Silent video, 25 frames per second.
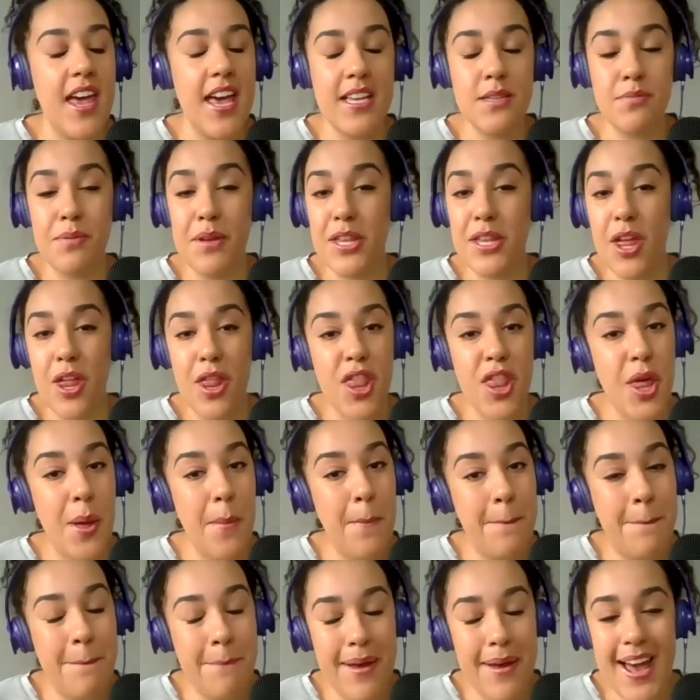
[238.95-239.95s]
has been
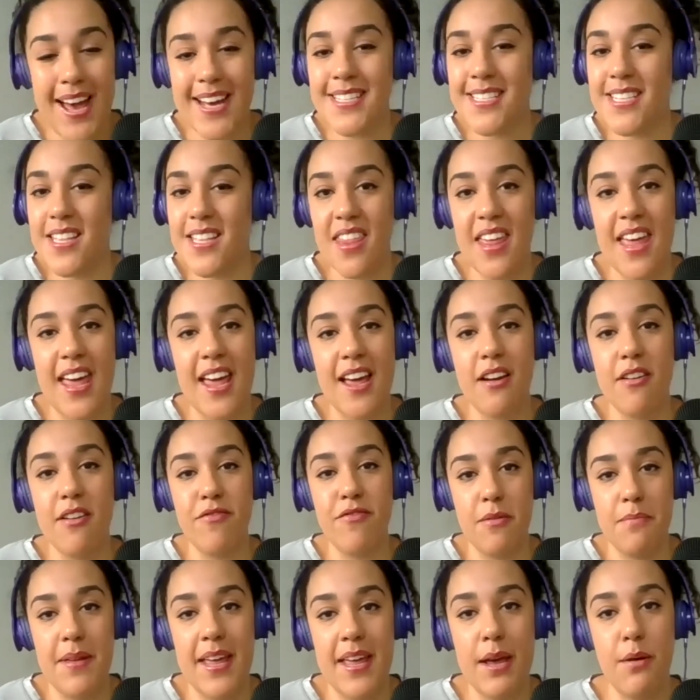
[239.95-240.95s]
the best thing
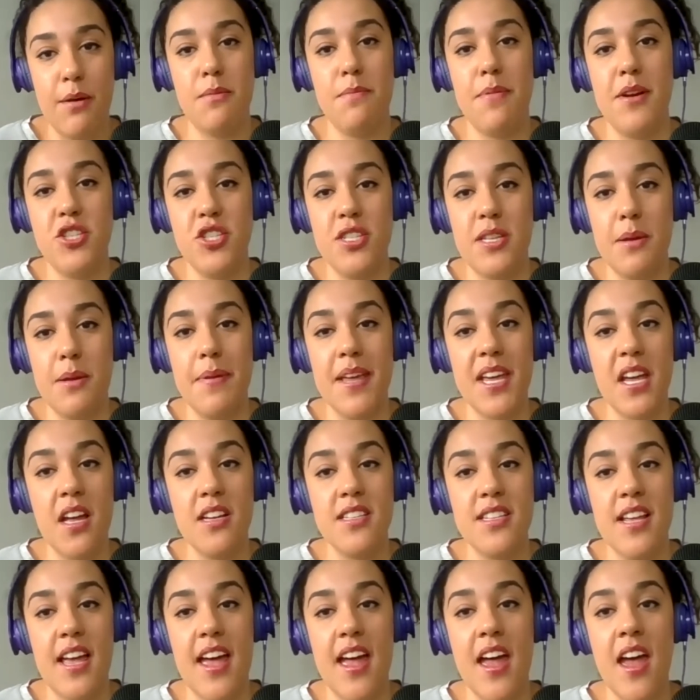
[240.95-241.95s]
me with budgeting
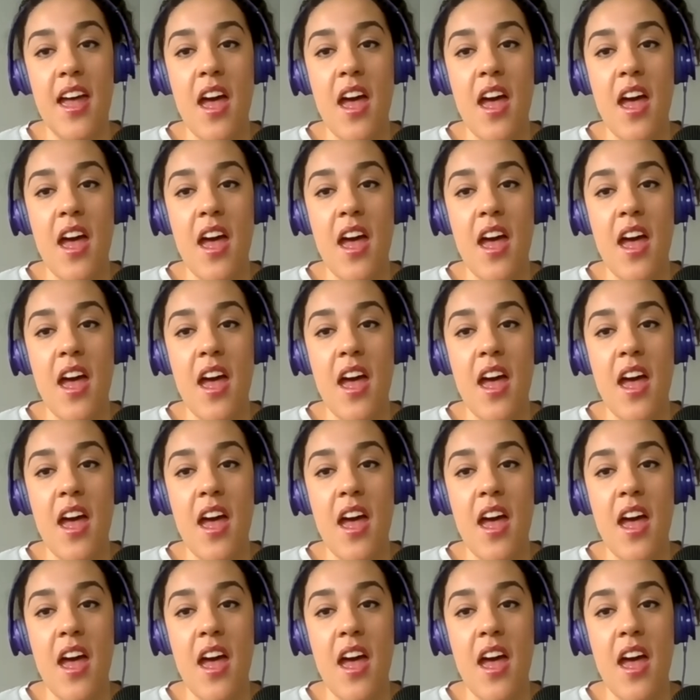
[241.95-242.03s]
because